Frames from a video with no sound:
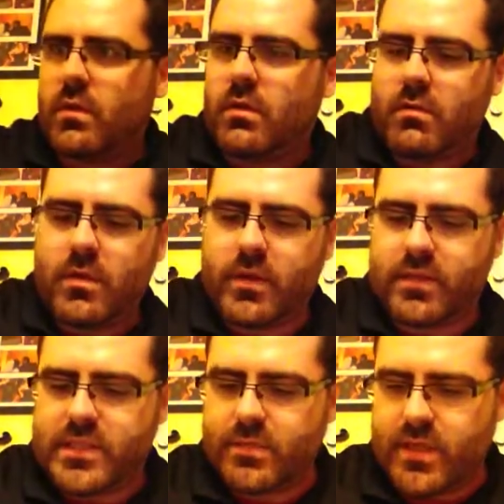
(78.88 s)
Alright,
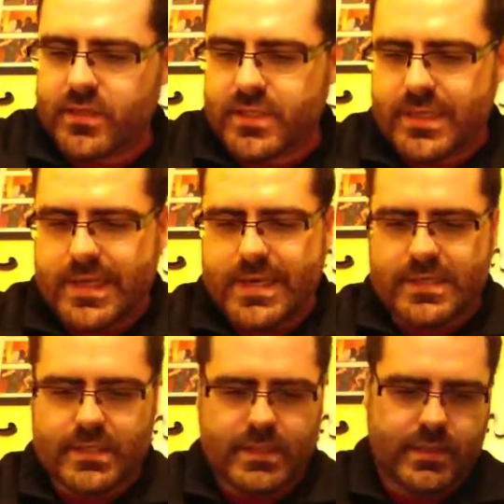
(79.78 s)
let's see what else I
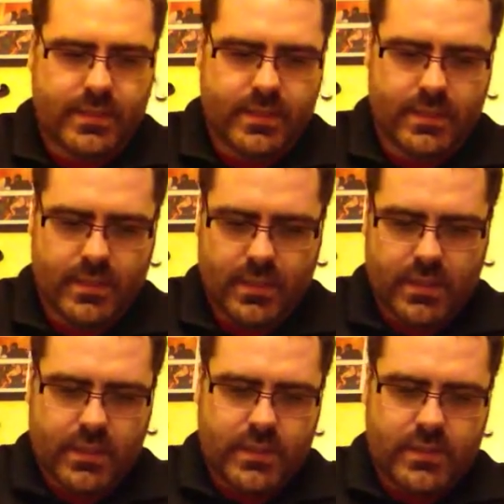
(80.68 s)
got.
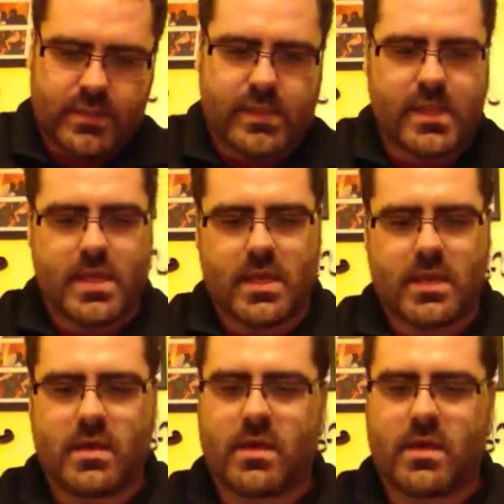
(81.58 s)
Let's see.